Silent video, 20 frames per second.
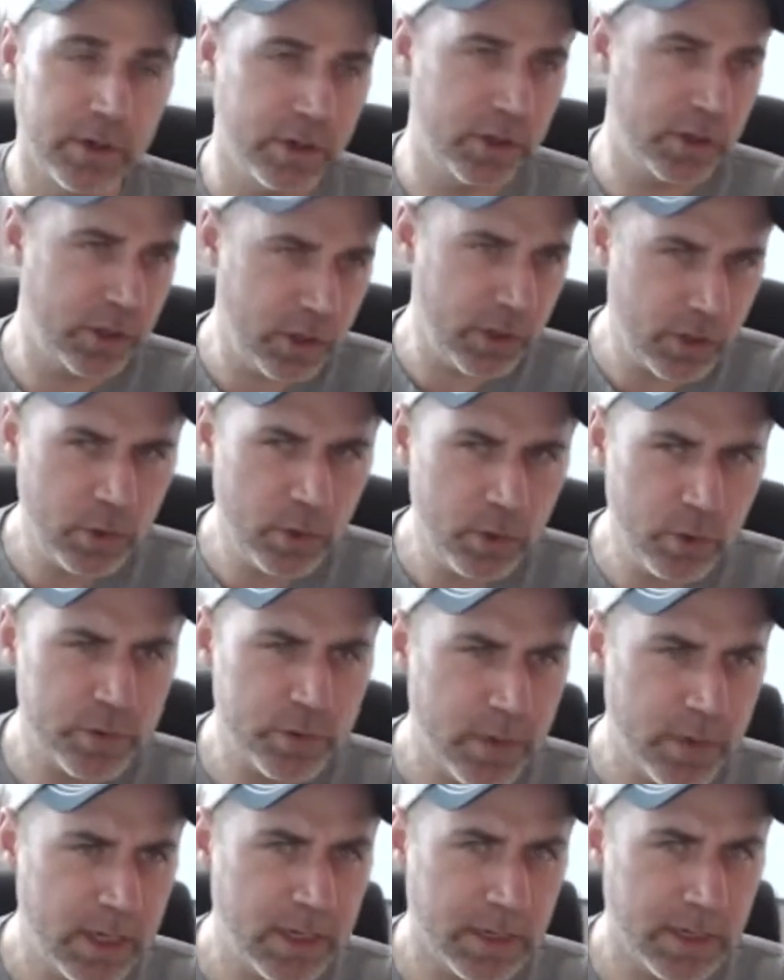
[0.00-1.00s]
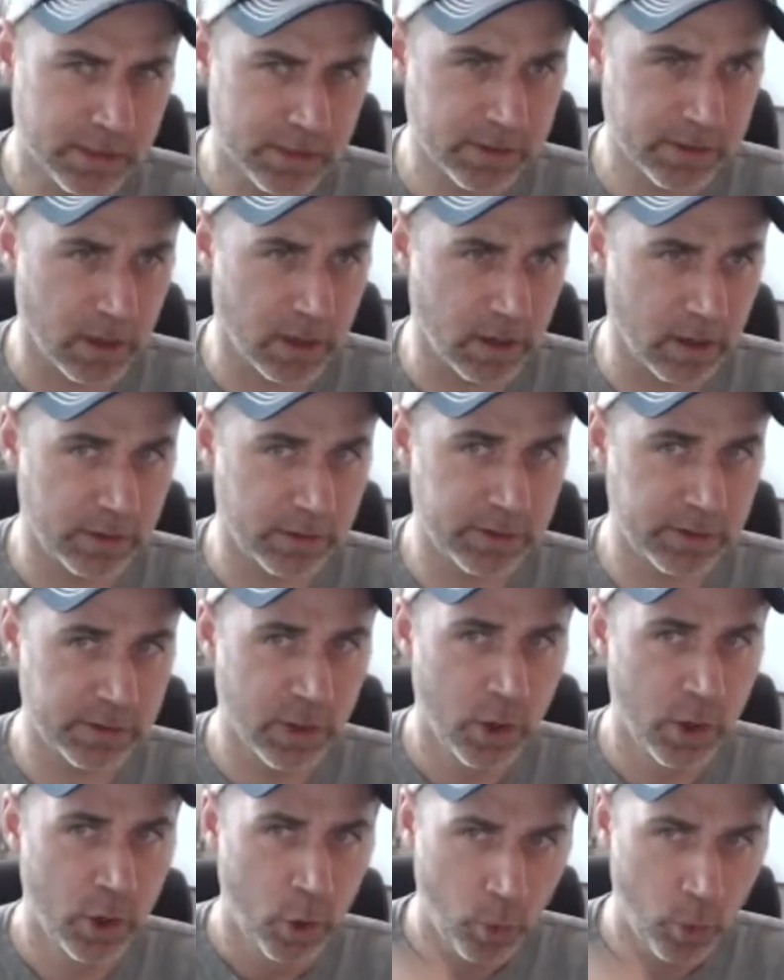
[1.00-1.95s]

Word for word: huge media stars